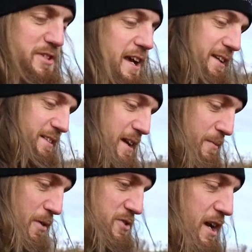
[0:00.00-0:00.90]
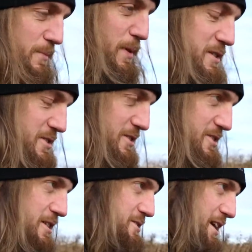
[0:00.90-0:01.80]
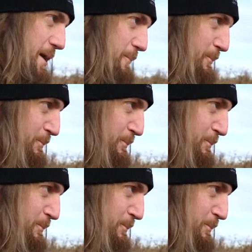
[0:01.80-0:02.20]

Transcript: taking pictures of the sunset,